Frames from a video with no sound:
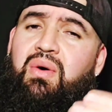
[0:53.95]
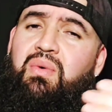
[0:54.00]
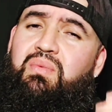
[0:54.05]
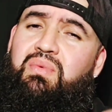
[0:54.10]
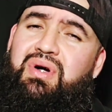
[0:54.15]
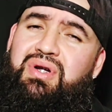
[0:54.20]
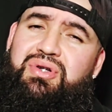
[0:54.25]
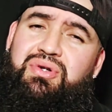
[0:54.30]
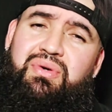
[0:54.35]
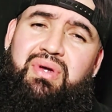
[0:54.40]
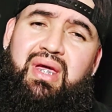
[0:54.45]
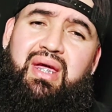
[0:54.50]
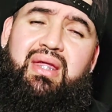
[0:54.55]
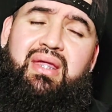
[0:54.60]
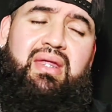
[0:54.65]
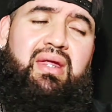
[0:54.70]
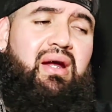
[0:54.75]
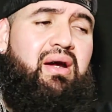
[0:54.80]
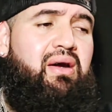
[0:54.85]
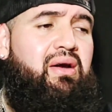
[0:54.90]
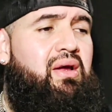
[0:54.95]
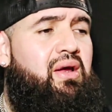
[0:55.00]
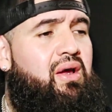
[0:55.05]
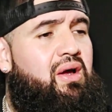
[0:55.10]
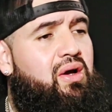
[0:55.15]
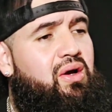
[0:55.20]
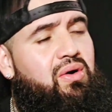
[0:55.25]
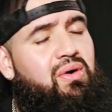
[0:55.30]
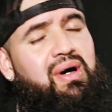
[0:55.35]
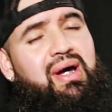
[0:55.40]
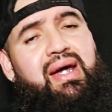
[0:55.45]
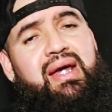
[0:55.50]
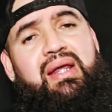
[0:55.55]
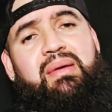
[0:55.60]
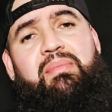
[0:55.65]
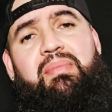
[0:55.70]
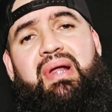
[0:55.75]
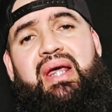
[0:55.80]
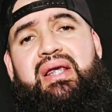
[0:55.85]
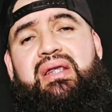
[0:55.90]
Once you get there, go ahead
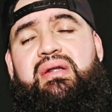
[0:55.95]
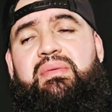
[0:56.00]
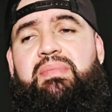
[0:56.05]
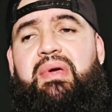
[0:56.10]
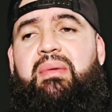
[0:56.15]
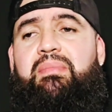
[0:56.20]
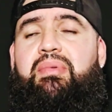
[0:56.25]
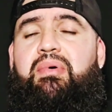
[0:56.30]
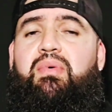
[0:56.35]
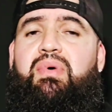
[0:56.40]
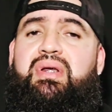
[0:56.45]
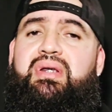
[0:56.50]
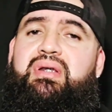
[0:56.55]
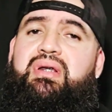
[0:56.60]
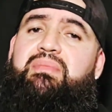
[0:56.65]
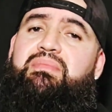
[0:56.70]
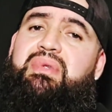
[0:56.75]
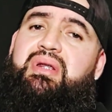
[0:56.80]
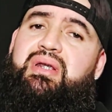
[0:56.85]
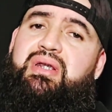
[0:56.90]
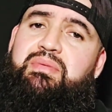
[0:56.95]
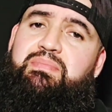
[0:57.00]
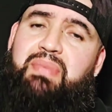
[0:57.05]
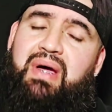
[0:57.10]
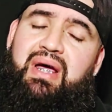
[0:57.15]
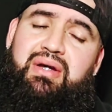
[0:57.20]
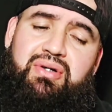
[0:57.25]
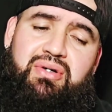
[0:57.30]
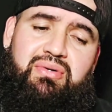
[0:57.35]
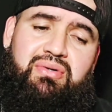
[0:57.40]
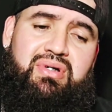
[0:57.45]
and bless the people with something special,